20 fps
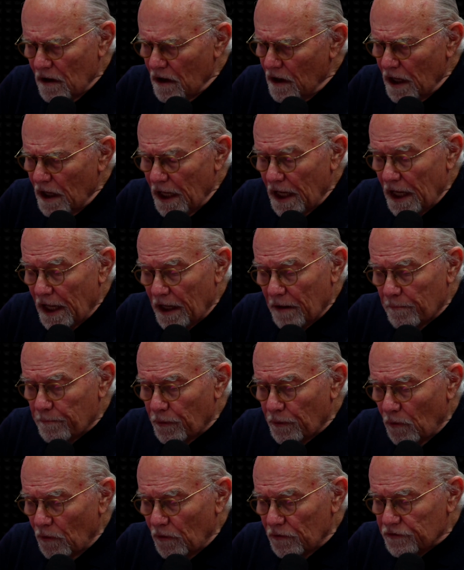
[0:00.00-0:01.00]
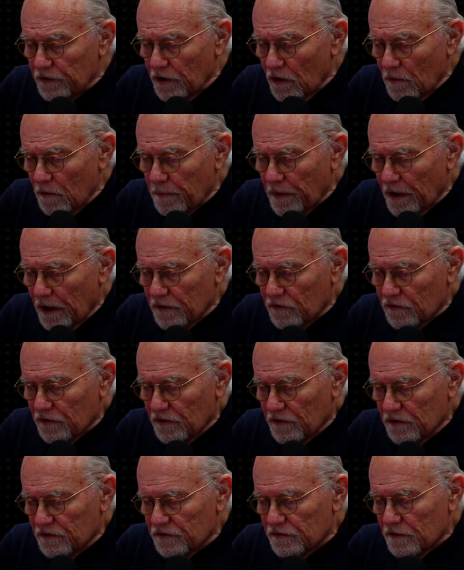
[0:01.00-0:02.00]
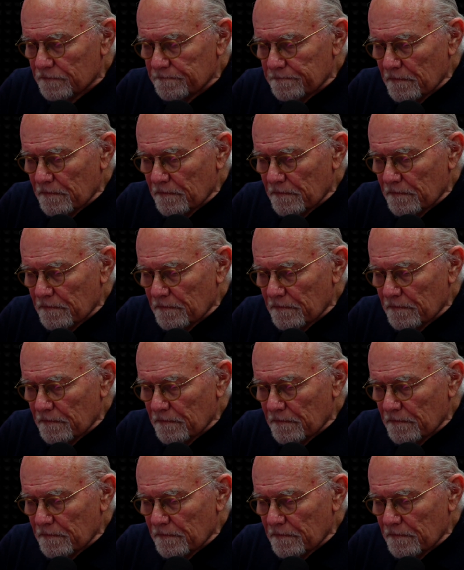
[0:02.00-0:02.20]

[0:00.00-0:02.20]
and it pulls no punches